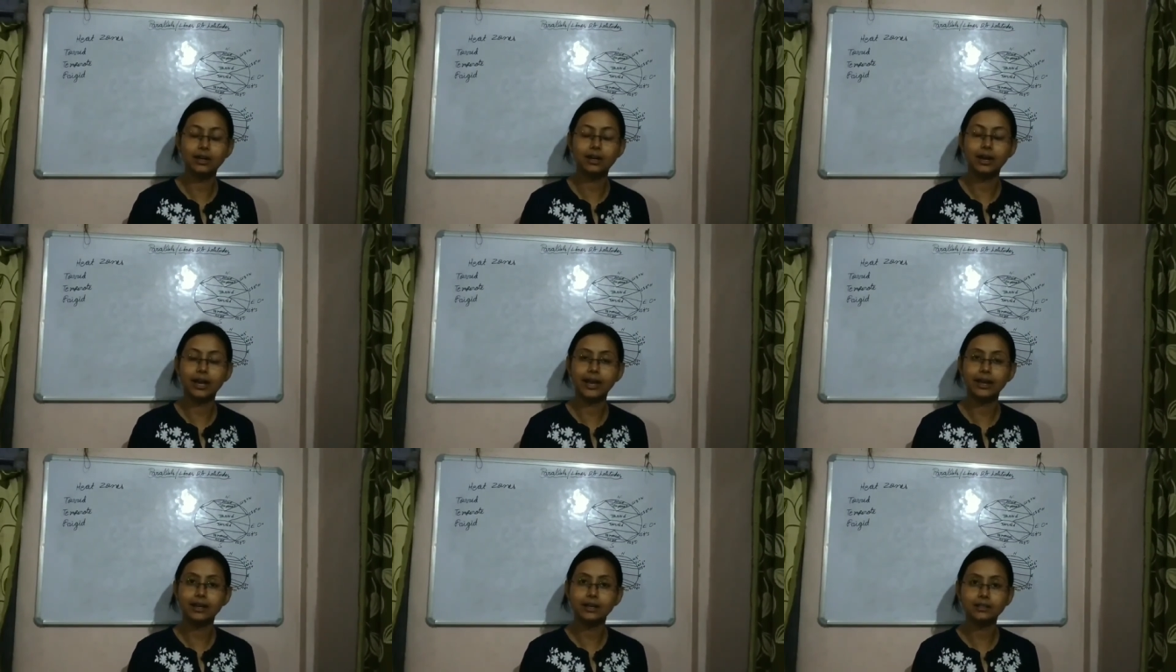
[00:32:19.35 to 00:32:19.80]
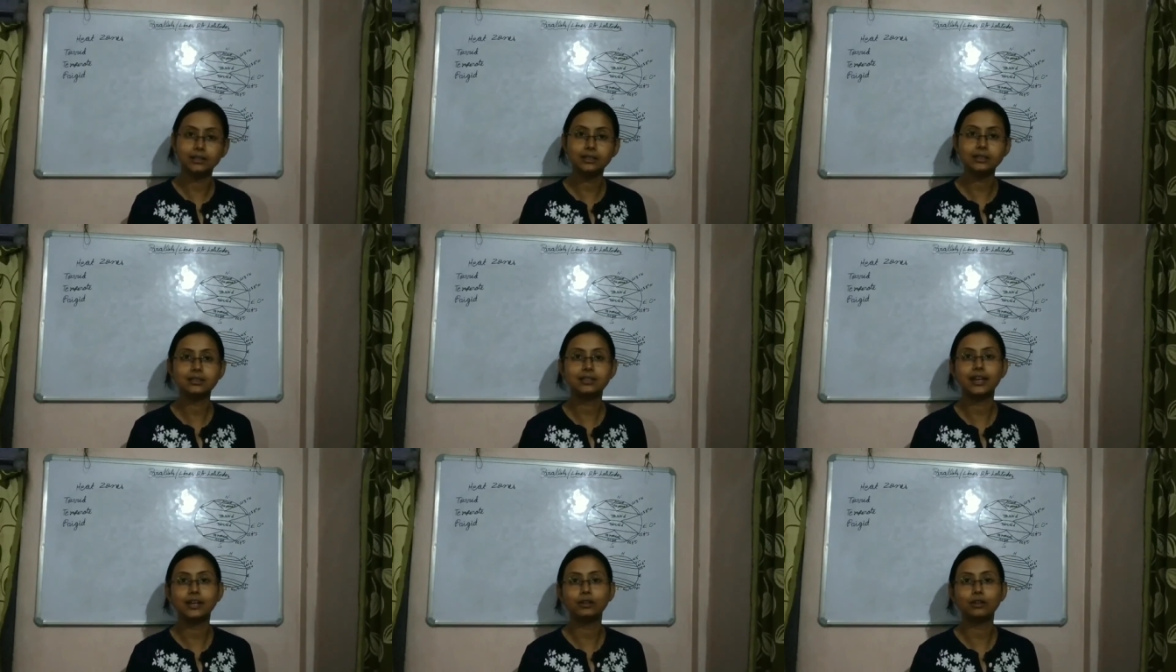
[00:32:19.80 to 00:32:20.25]

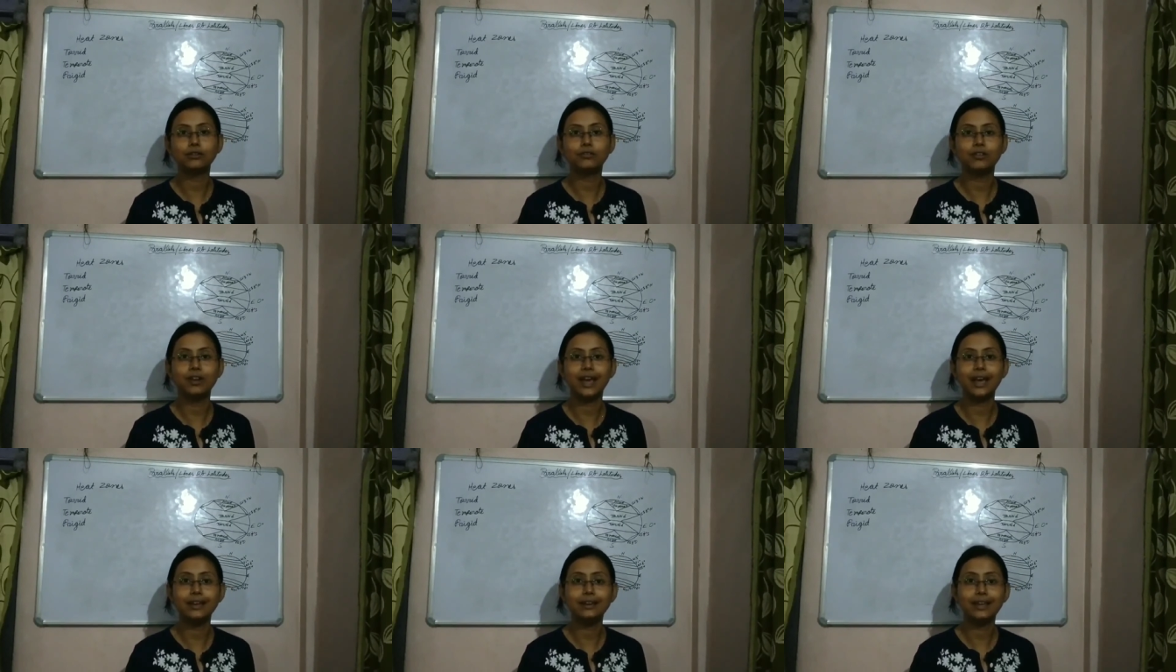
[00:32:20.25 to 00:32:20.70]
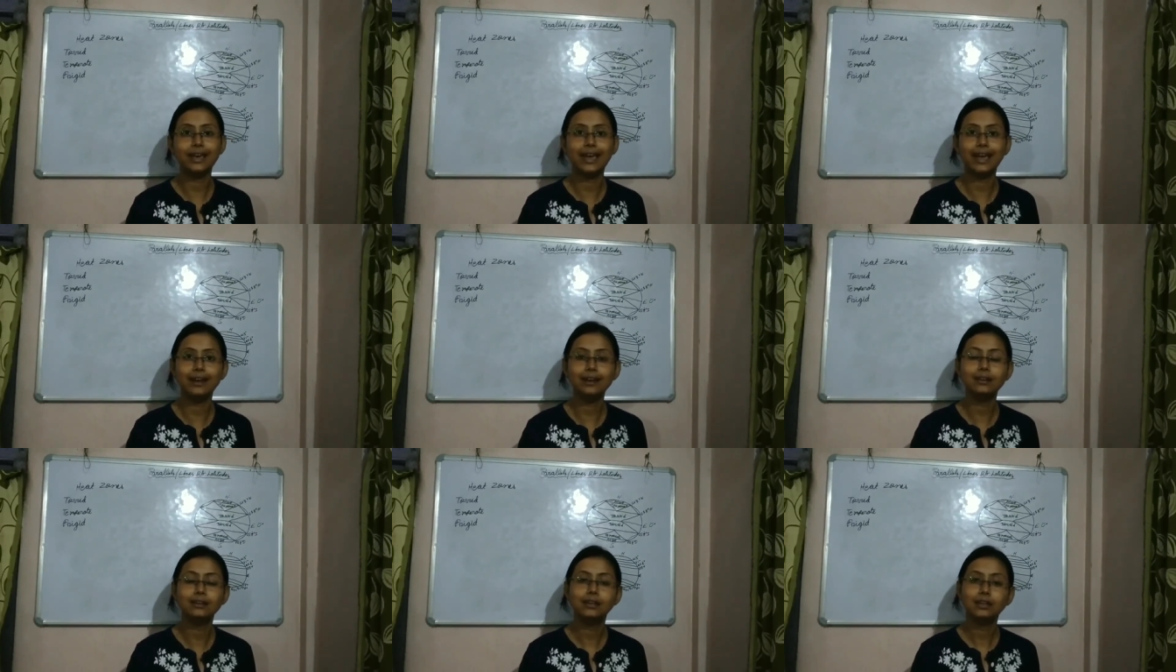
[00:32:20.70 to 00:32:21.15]
another set of line,
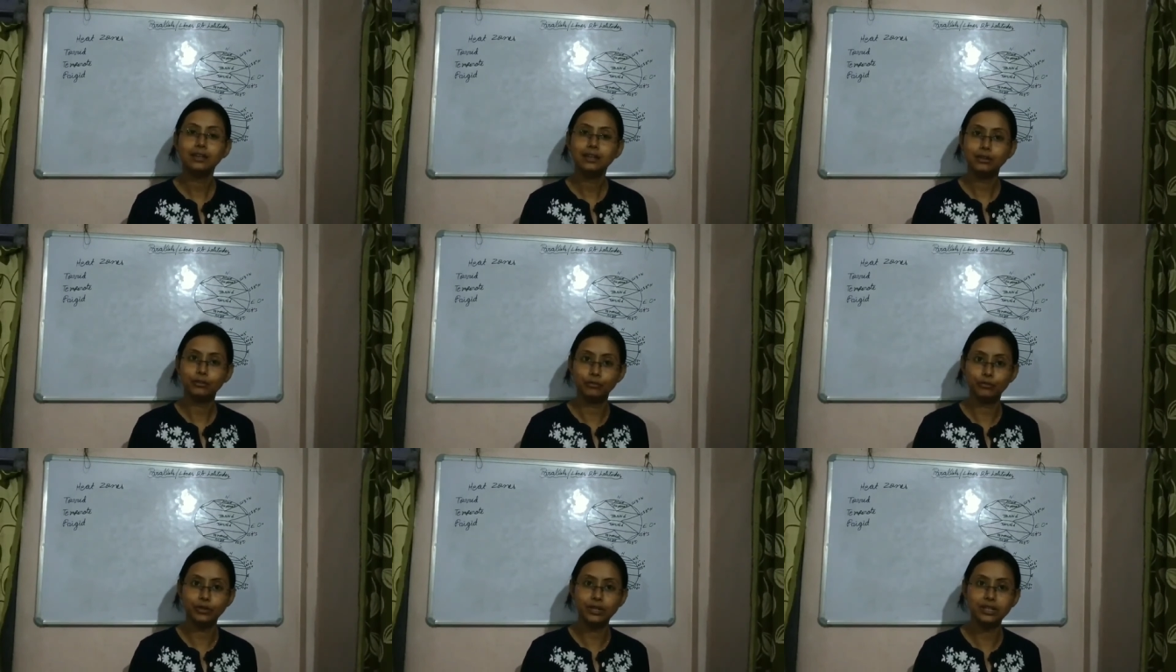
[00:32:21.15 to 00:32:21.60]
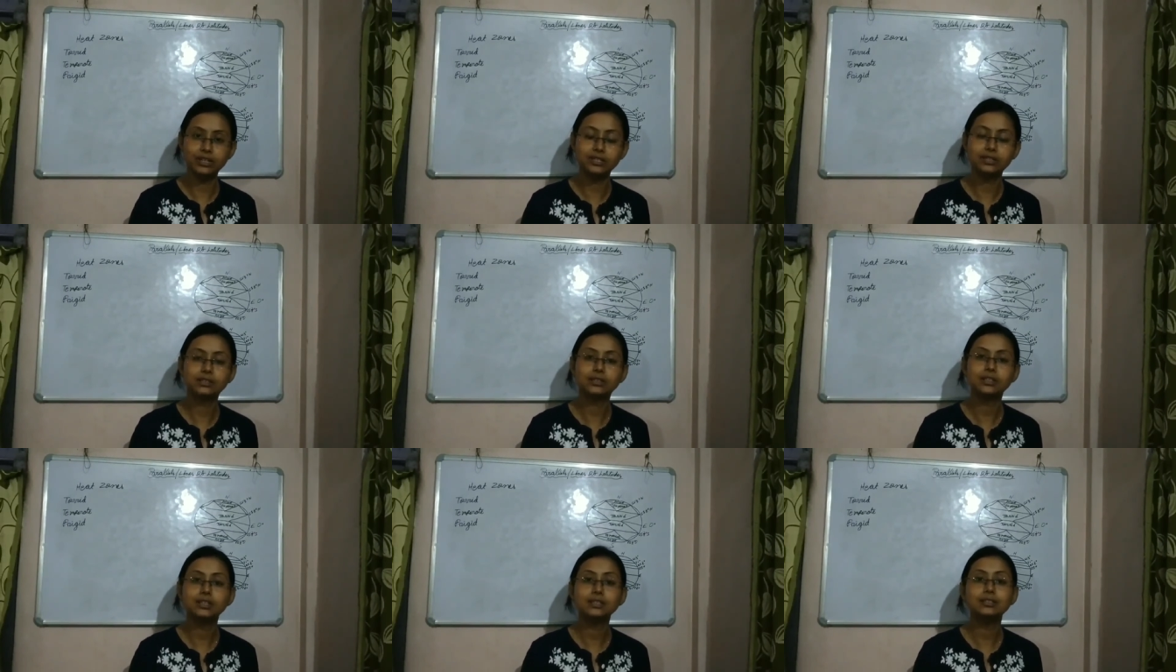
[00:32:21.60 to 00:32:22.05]
and we'll
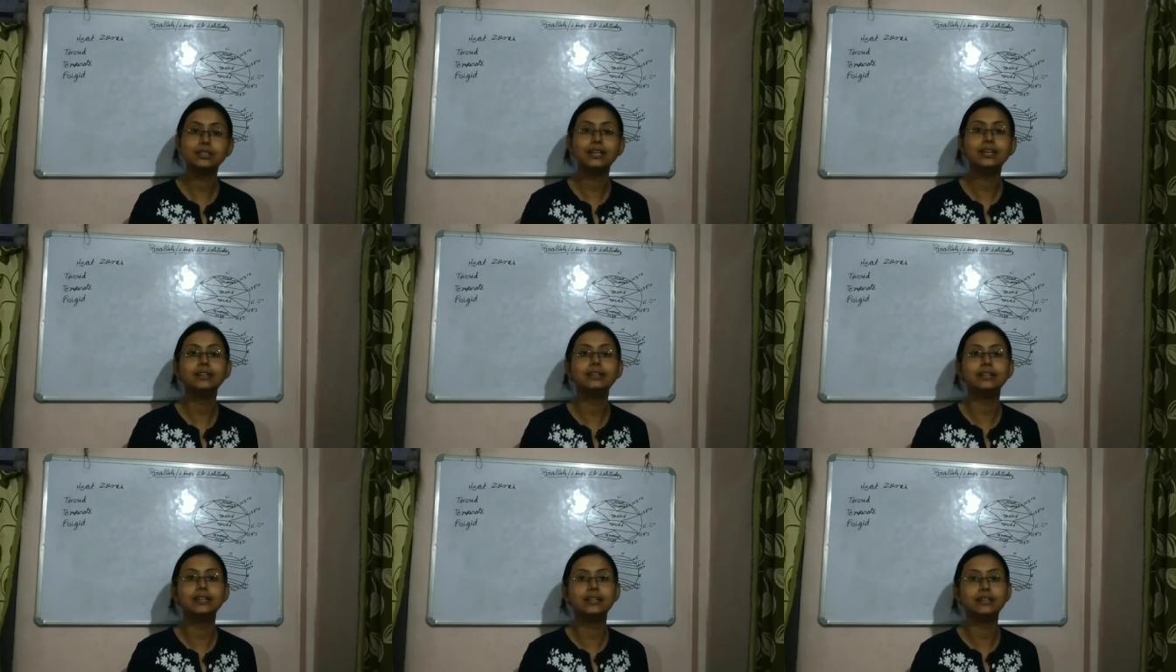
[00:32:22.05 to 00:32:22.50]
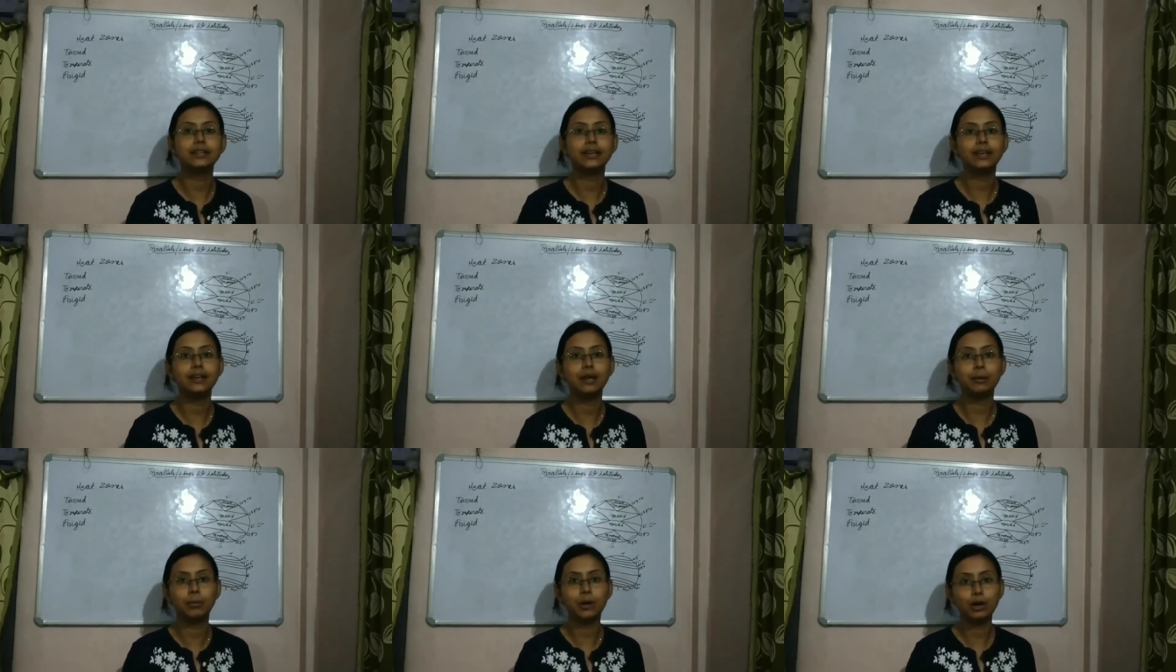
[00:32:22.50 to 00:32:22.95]
discuss in
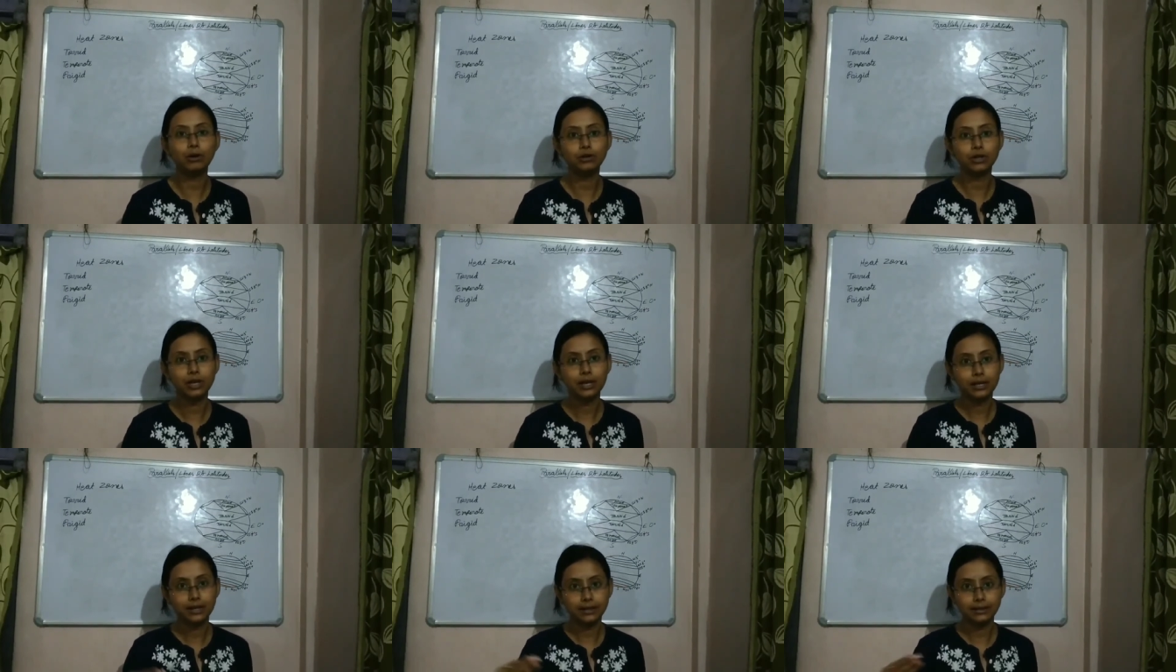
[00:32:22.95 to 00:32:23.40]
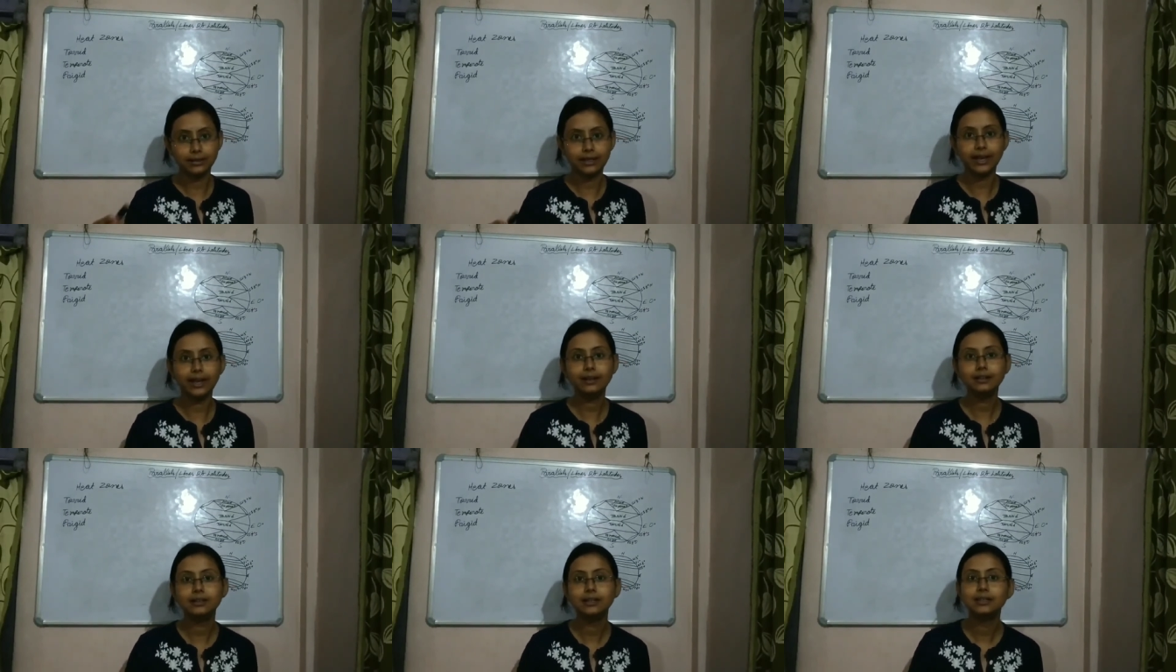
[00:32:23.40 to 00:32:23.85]
detail about
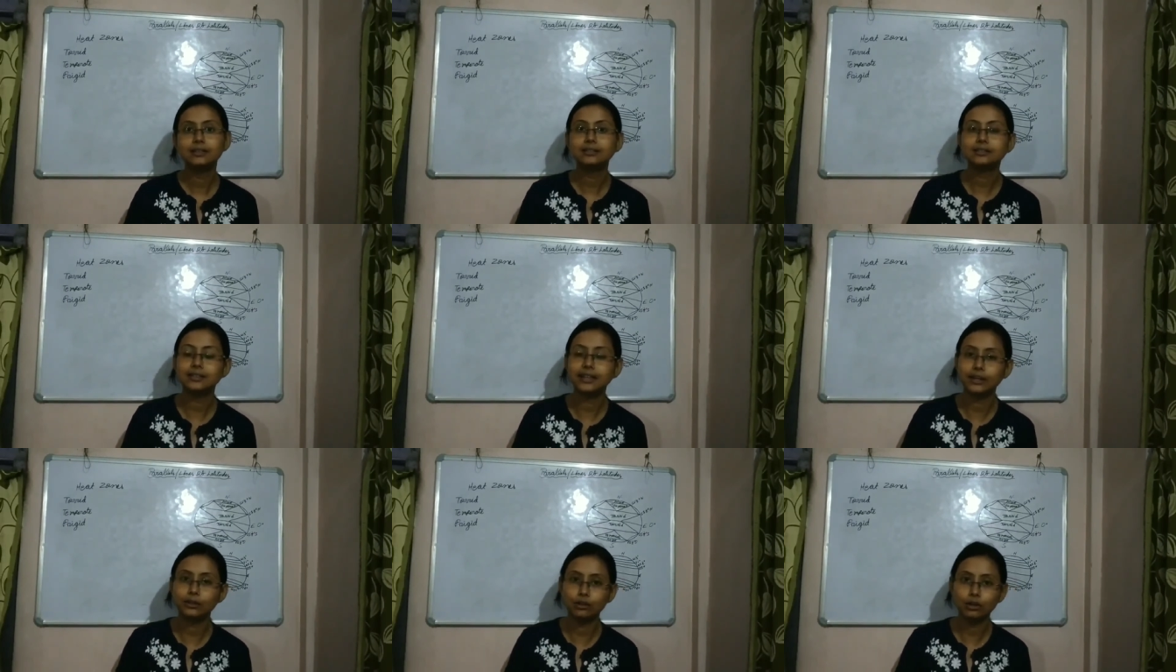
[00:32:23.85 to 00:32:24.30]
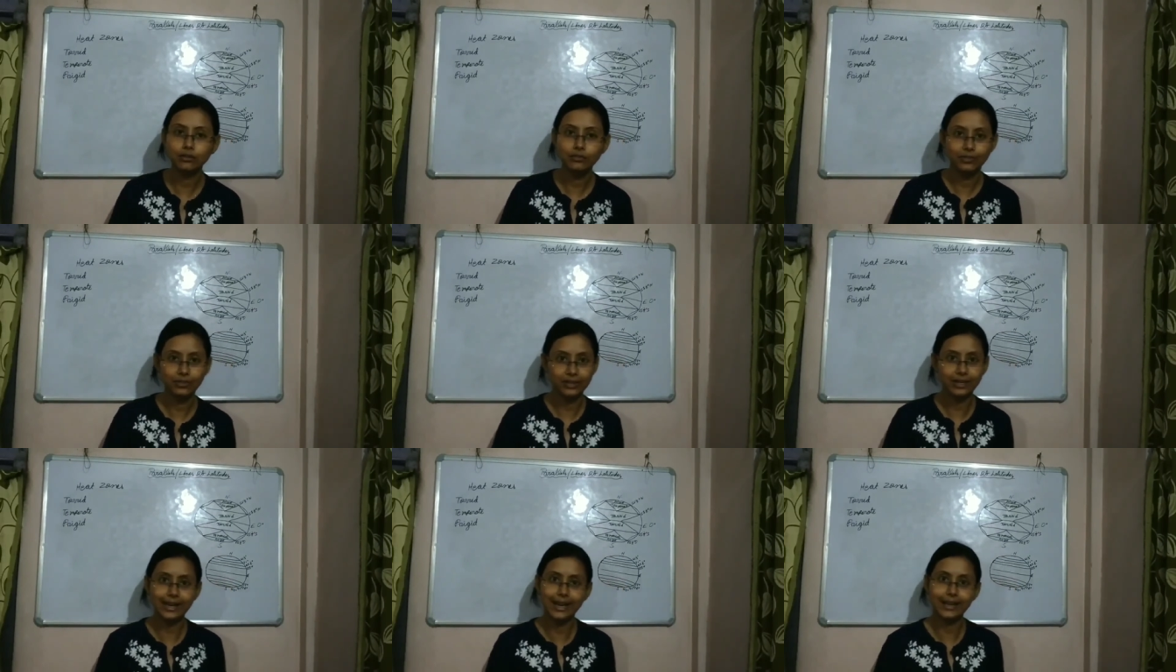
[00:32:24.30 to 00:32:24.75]
that set of
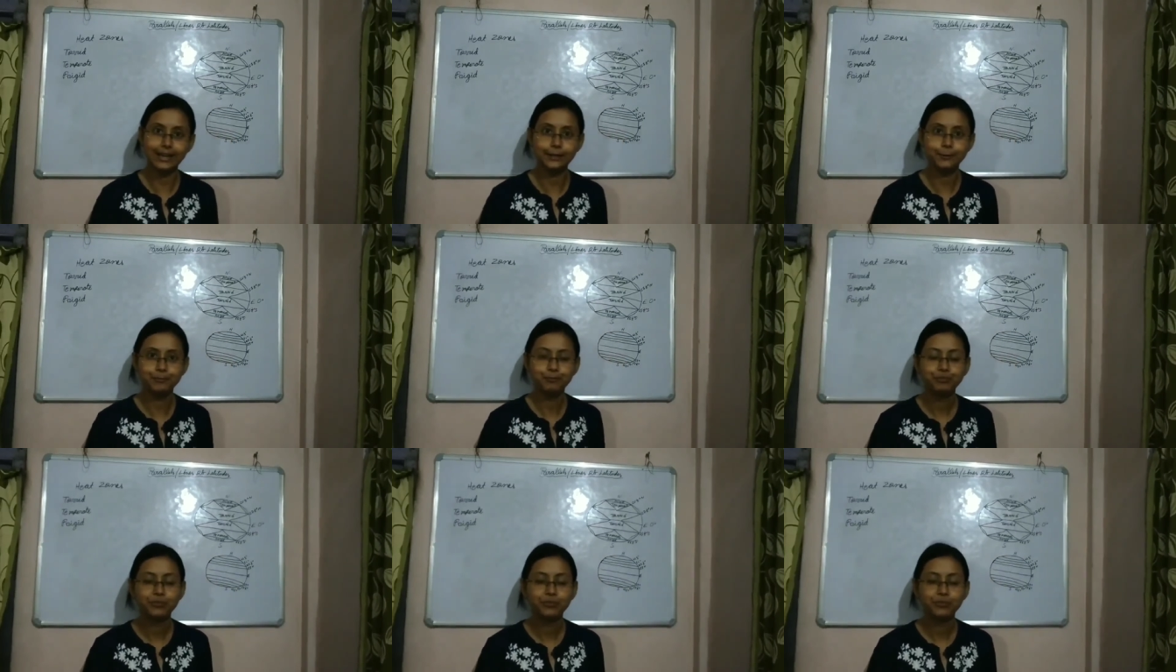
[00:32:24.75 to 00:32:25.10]
line.